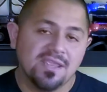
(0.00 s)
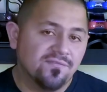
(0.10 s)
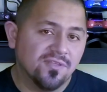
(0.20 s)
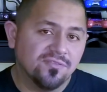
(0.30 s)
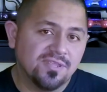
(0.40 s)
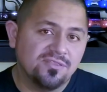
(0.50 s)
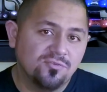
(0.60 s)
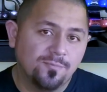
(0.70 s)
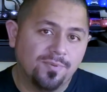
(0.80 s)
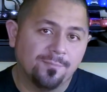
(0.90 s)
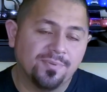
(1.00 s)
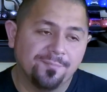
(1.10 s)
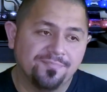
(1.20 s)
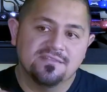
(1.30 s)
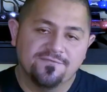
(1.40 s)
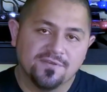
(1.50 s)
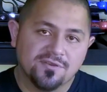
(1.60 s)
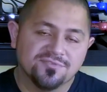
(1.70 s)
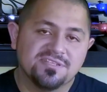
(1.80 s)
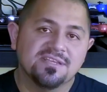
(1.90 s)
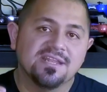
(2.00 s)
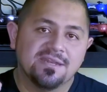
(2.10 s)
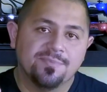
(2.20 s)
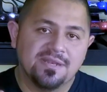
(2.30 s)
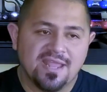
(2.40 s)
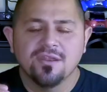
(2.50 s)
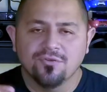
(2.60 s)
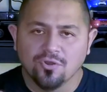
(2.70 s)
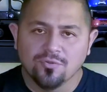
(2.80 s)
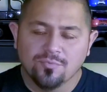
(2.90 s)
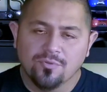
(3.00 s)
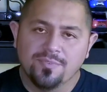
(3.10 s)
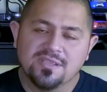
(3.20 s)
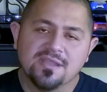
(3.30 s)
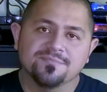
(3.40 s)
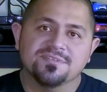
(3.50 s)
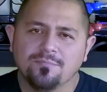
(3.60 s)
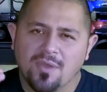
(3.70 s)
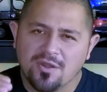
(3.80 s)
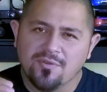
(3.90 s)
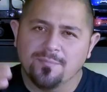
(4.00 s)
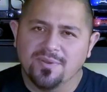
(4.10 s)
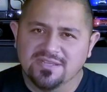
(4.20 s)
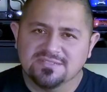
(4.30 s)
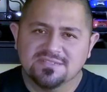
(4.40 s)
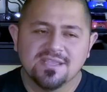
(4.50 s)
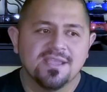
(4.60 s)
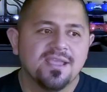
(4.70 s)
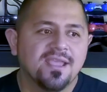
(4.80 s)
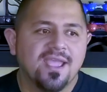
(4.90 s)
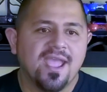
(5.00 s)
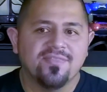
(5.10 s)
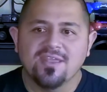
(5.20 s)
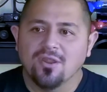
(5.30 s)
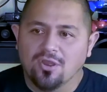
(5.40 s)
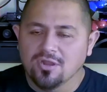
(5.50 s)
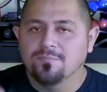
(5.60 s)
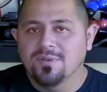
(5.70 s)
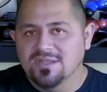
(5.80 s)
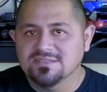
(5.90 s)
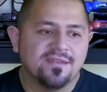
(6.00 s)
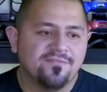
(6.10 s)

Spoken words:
Even though they do bump up difficulty a little bit, like normal becomes moderate plus, and then hard plus.